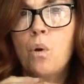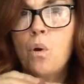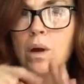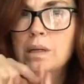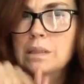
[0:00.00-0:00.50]

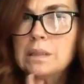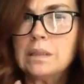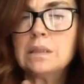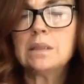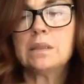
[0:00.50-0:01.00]
So
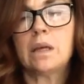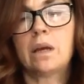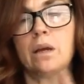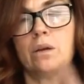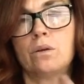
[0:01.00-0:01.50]

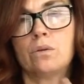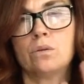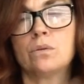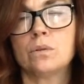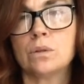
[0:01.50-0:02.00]
at least
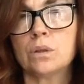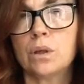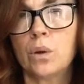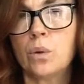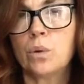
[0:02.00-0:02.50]
two
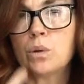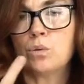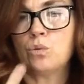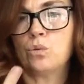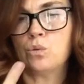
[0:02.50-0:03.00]
elements of
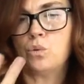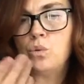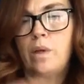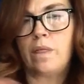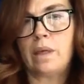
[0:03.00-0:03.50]
mixed
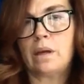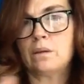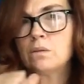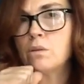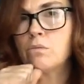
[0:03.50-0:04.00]
media,
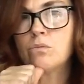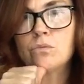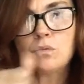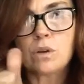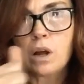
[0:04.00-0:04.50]

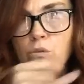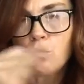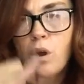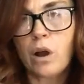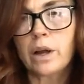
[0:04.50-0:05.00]
drawing
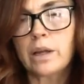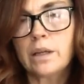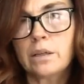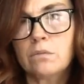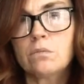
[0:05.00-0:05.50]

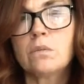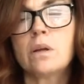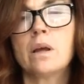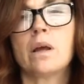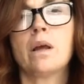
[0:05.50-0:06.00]
that I can
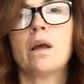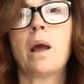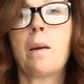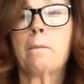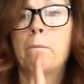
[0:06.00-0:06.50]
clearly
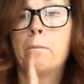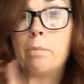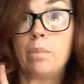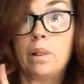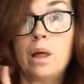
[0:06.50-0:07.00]
see.
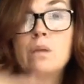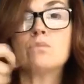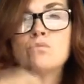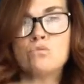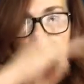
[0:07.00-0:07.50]
You
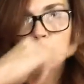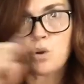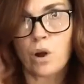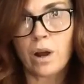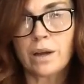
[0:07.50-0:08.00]
can use
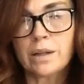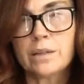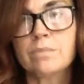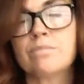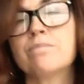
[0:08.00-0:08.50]
color.
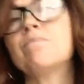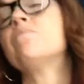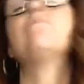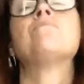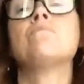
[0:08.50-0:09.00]
You can see
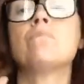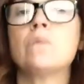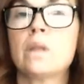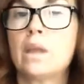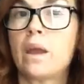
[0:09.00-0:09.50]
that I added a little
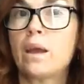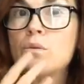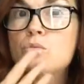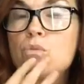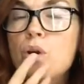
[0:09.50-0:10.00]
bit of
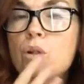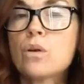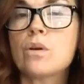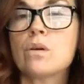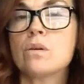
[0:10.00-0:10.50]

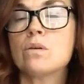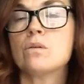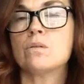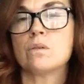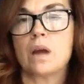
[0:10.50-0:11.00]

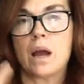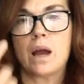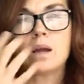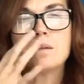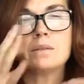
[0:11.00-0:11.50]
colored pencil
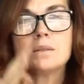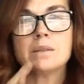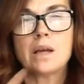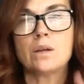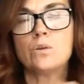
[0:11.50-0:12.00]
to the inner
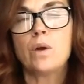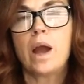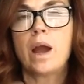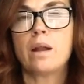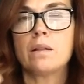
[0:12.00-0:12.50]
corner of the
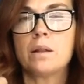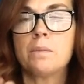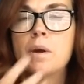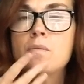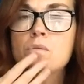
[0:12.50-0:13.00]
eye.
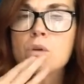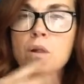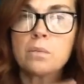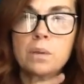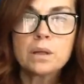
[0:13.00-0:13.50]
You can
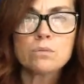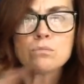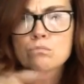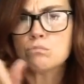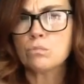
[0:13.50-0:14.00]
certainly use more
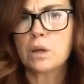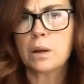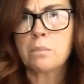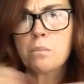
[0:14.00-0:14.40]
than that.